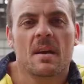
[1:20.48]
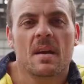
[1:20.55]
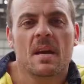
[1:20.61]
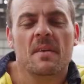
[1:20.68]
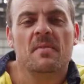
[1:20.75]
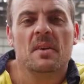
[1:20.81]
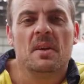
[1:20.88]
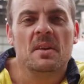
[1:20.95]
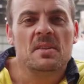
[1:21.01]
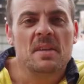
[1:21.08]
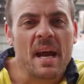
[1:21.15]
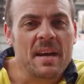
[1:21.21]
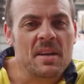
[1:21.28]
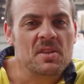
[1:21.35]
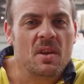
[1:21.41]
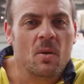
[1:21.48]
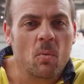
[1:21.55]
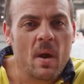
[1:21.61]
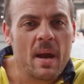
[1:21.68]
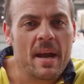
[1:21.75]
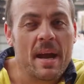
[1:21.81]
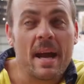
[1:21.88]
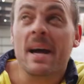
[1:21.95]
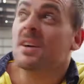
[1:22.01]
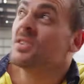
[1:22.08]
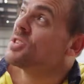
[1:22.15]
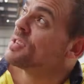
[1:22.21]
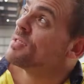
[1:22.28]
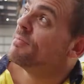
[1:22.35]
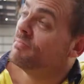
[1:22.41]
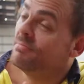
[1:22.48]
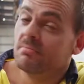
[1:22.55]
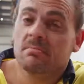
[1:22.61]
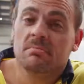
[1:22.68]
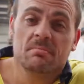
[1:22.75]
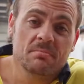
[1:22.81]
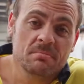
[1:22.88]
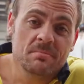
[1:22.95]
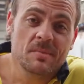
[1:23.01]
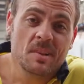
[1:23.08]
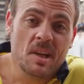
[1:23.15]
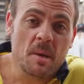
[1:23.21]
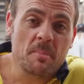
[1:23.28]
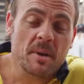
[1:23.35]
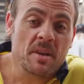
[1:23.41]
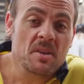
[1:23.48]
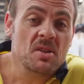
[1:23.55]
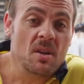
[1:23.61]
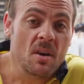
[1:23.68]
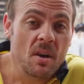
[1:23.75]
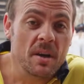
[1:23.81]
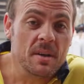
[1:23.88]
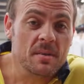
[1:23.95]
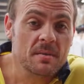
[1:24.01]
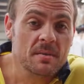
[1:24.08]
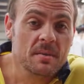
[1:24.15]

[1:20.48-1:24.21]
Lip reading: If the container's in a warehouse, keep it inside.